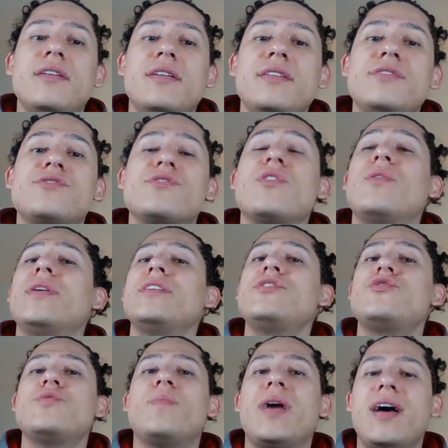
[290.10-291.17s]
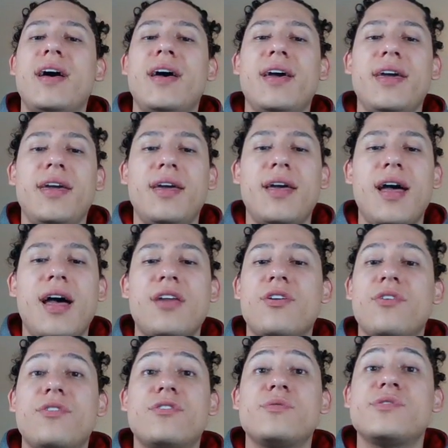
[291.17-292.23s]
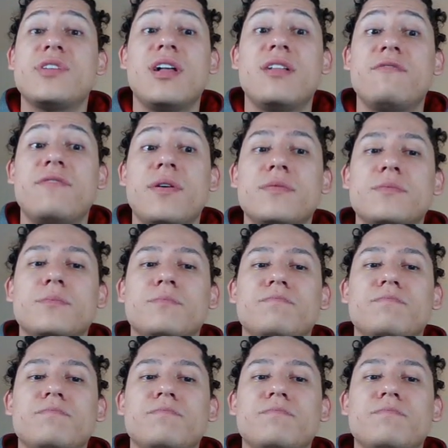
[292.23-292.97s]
is going to buy another cell phone.